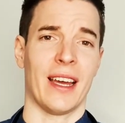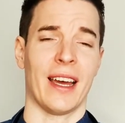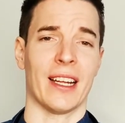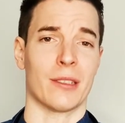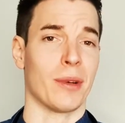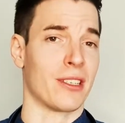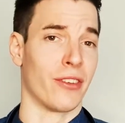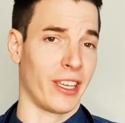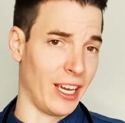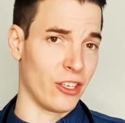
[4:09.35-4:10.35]
and
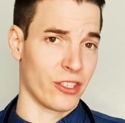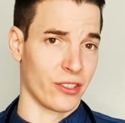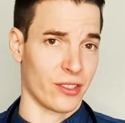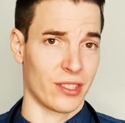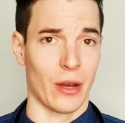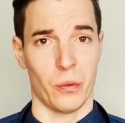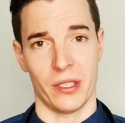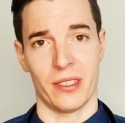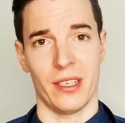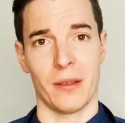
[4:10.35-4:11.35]
specifications that we
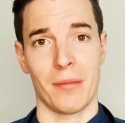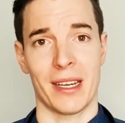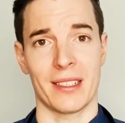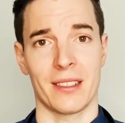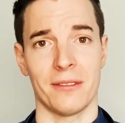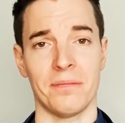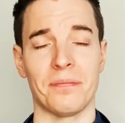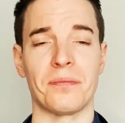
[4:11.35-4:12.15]
see in medicine,